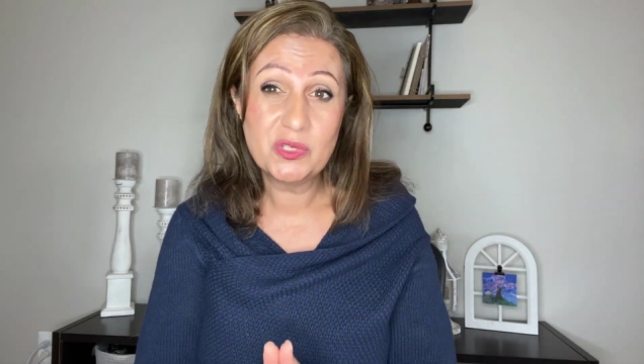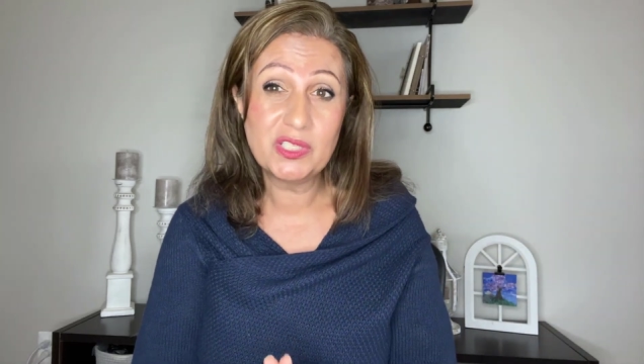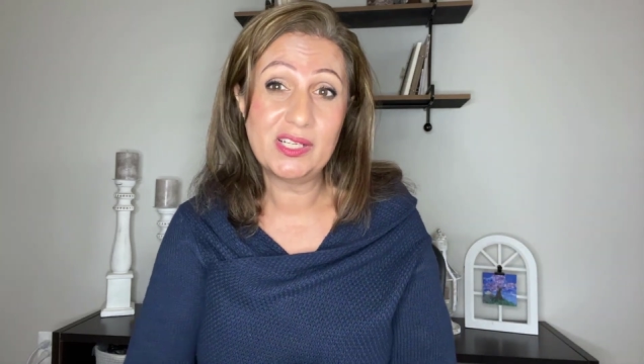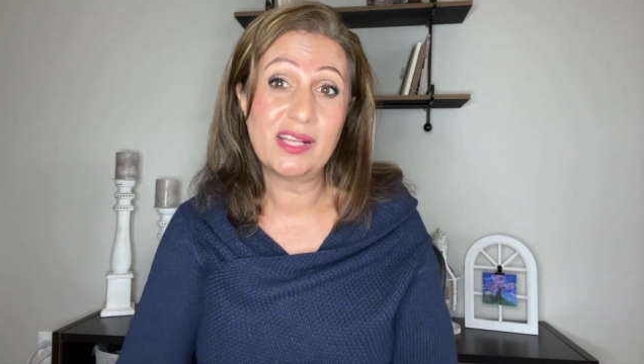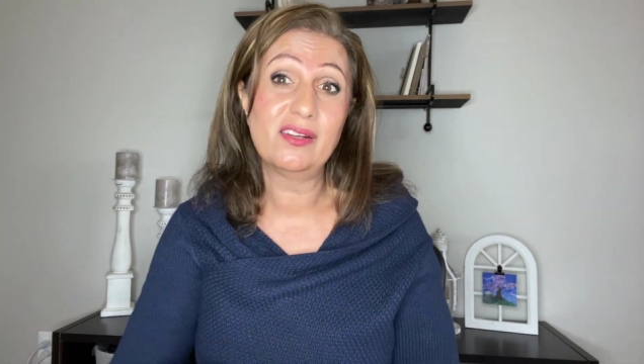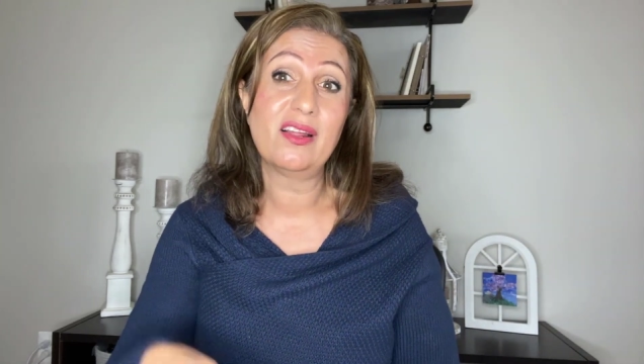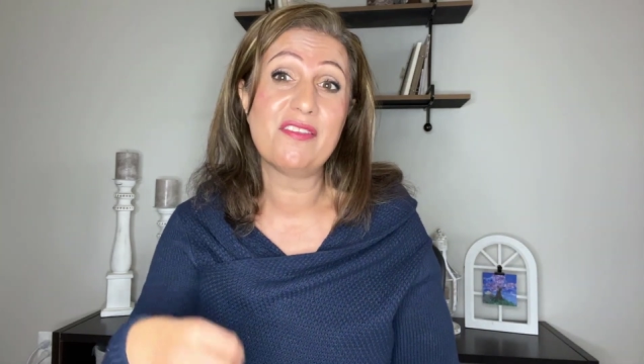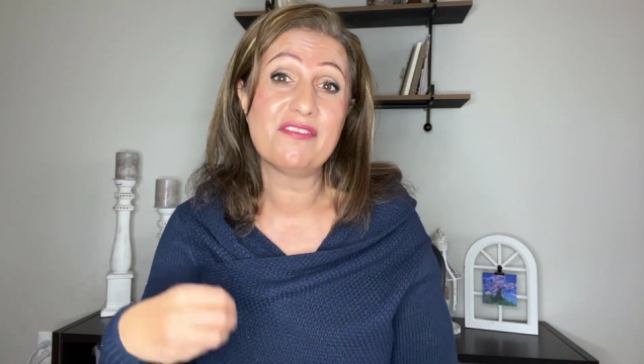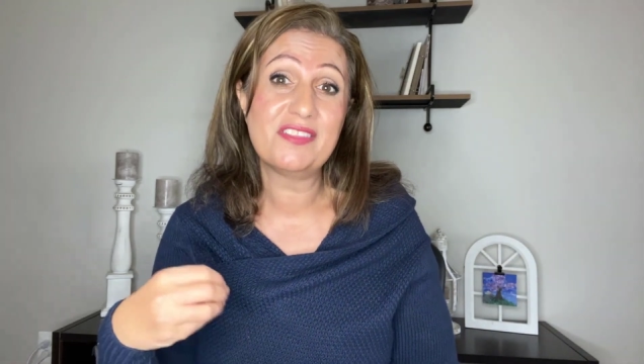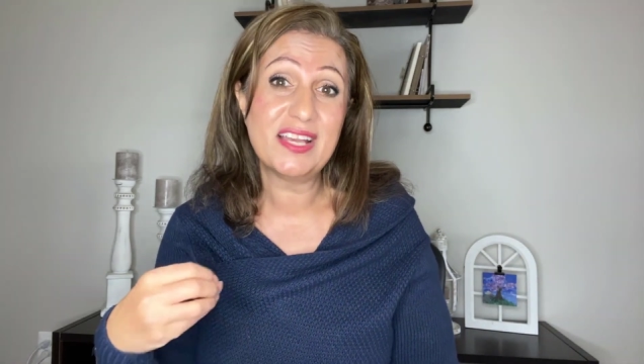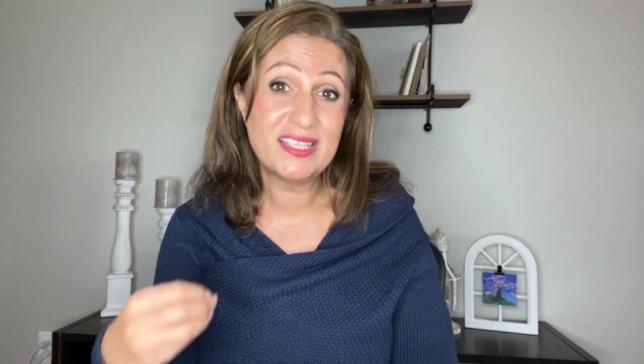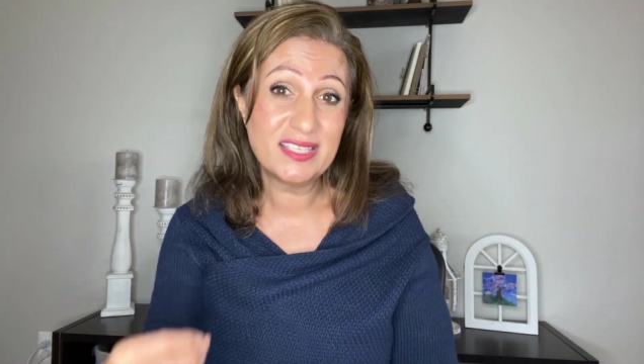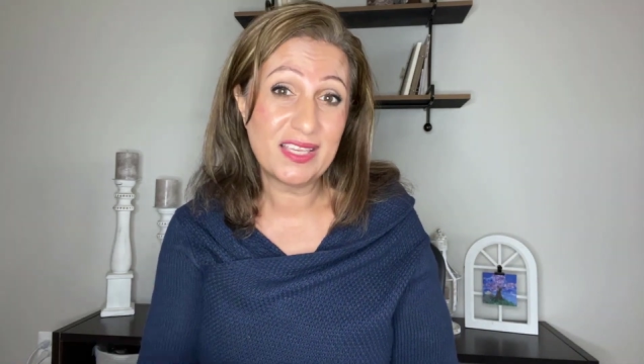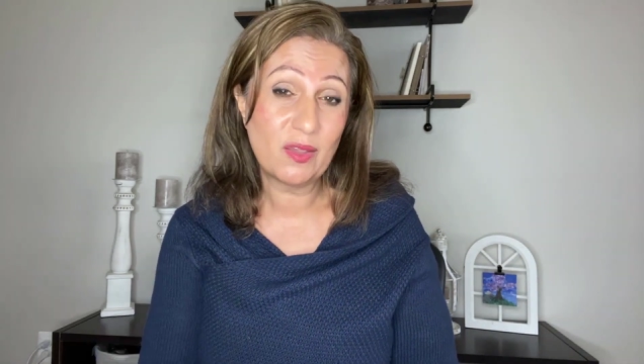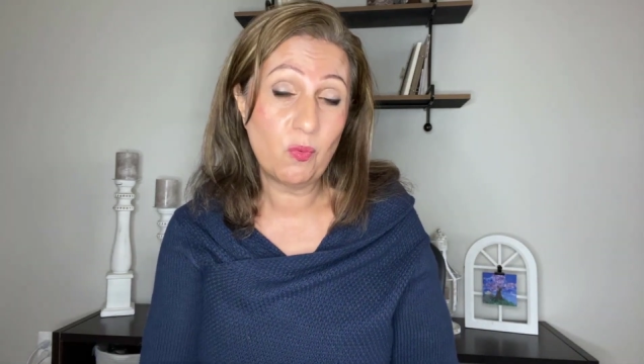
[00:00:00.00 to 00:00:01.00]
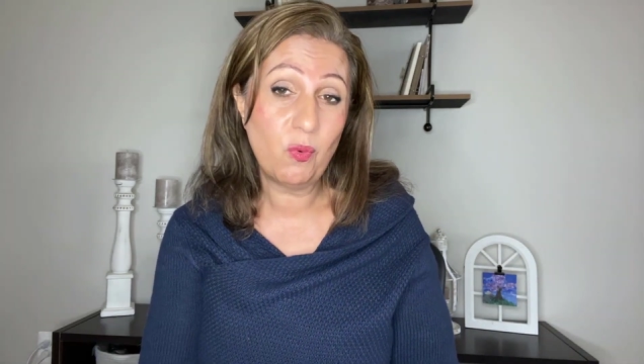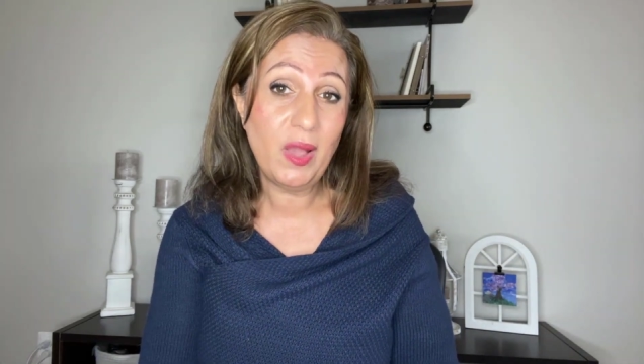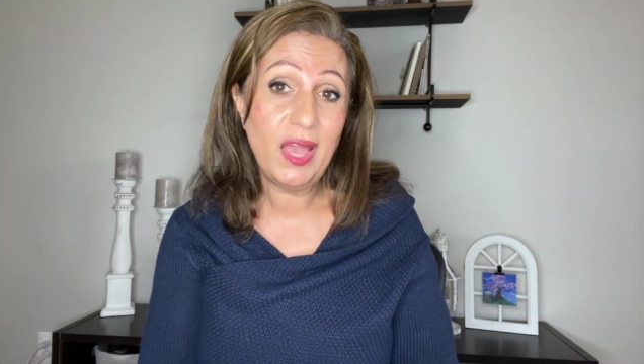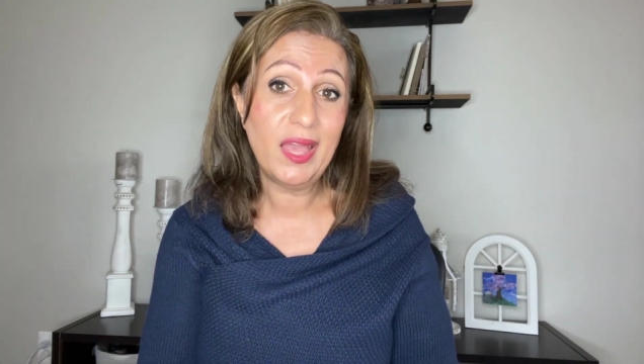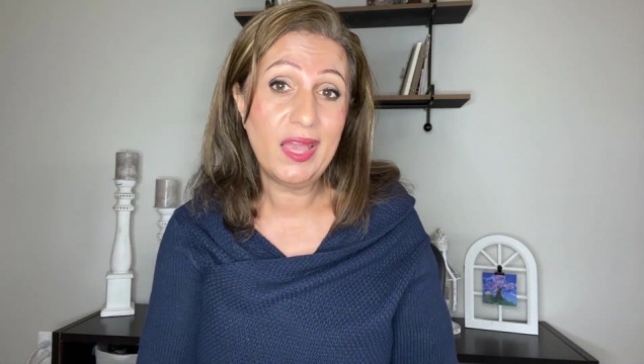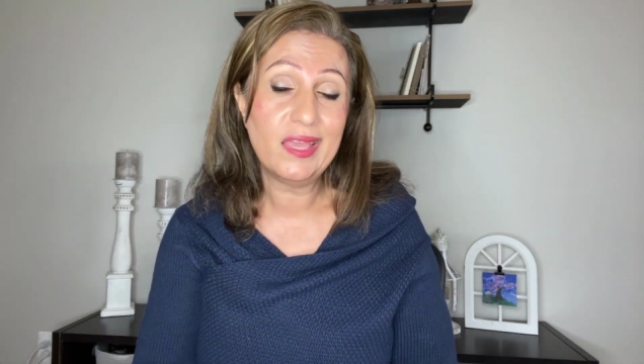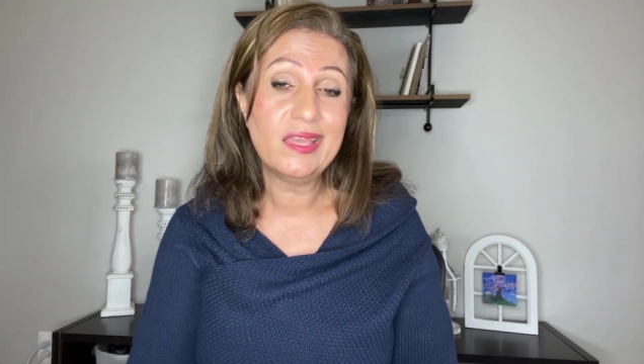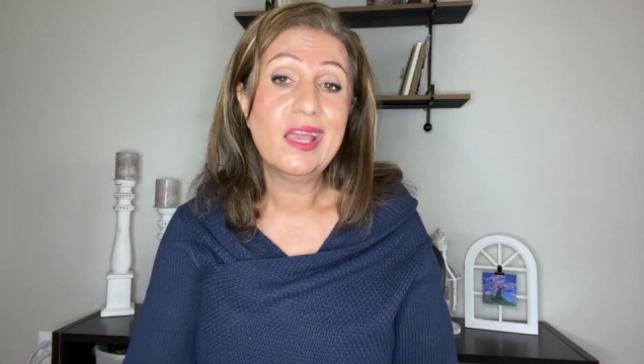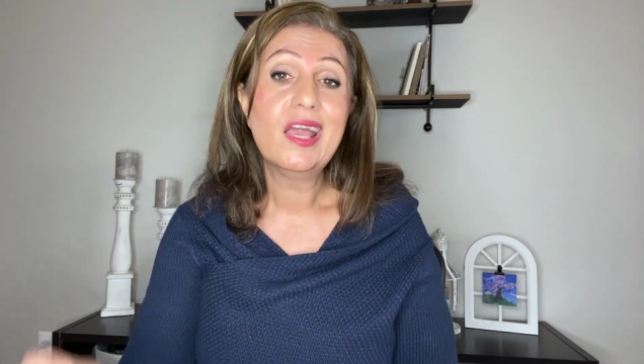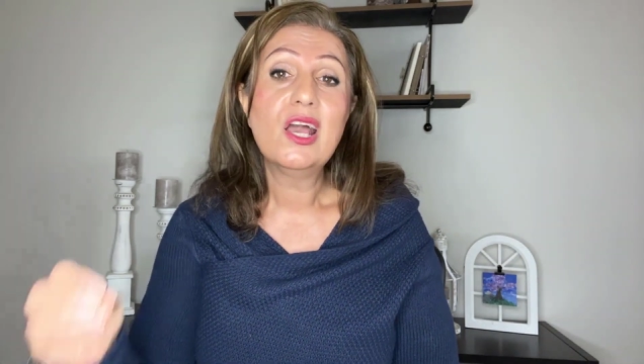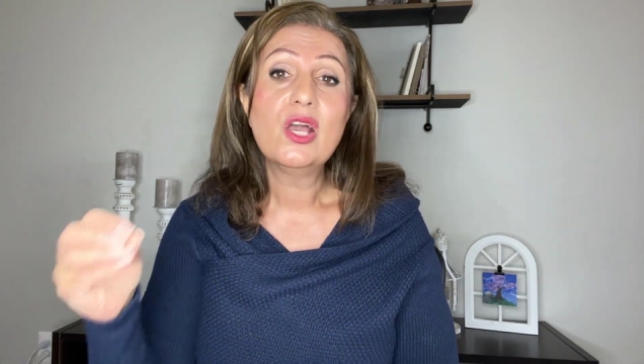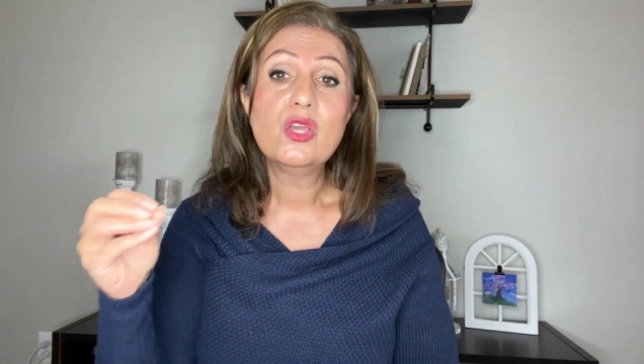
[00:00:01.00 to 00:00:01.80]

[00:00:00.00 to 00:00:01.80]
in an authentic way,